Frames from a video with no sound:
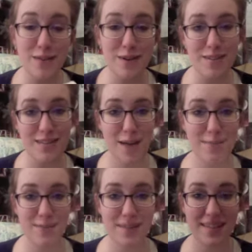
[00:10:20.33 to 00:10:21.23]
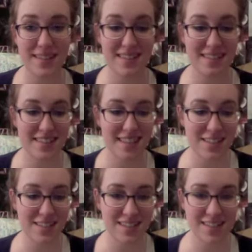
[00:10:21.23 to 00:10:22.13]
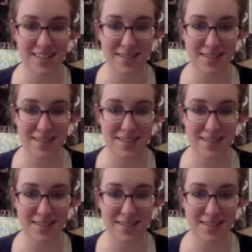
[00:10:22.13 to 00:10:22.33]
at all times because it's